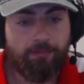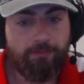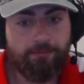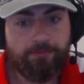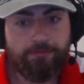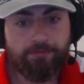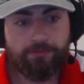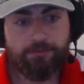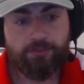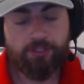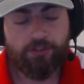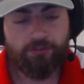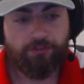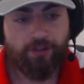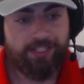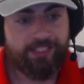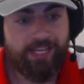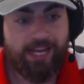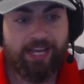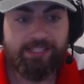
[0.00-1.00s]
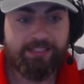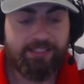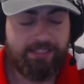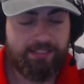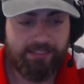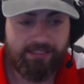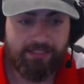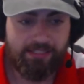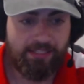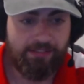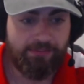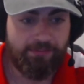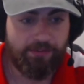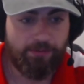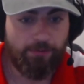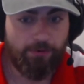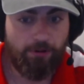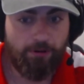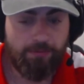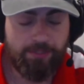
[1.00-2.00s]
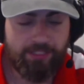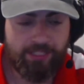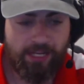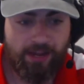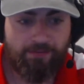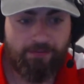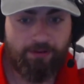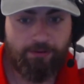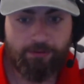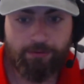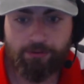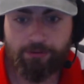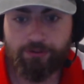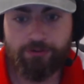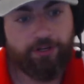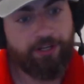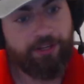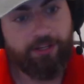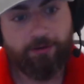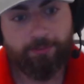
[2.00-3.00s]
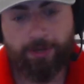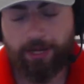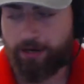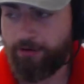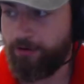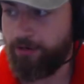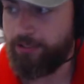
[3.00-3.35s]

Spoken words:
Just fantastic to see for the Wallabies to have that real strength in the back row.